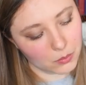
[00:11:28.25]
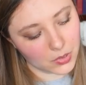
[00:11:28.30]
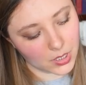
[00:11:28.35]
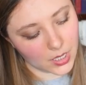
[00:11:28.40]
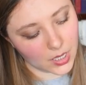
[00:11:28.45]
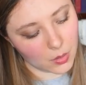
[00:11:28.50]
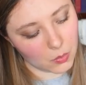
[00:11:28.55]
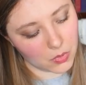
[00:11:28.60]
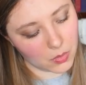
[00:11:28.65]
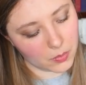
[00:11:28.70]

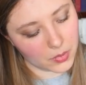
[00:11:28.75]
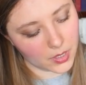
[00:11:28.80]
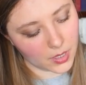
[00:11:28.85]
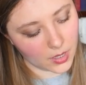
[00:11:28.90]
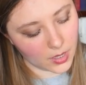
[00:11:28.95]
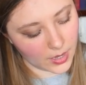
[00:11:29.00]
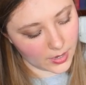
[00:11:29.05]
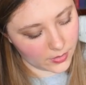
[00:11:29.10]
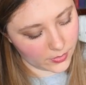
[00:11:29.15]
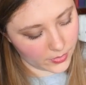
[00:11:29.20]
blah, blah,
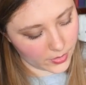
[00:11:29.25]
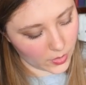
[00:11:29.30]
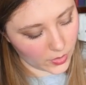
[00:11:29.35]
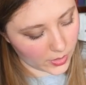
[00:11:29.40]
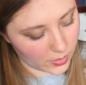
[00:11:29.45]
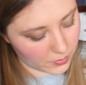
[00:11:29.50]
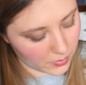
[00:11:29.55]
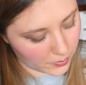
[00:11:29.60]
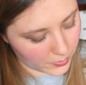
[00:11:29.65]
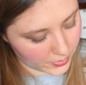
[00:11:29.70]
blah. I don't know. I
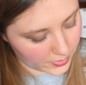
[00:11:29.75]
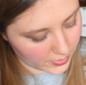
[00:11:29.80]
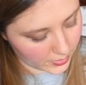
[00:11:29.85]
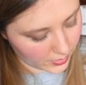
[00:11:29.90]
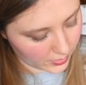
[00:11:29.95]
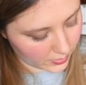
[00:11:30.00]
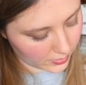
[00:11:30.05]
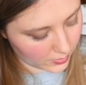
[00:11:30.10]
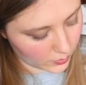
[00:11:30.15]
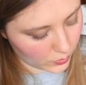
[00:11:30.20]
remember
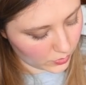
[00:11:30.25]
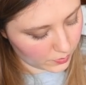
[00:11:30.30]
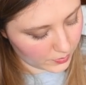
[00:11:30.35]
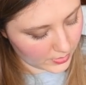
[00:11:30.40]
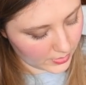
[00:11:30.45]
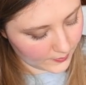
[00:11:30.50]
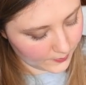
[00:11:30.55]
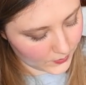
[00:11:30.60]
thinking that it would be.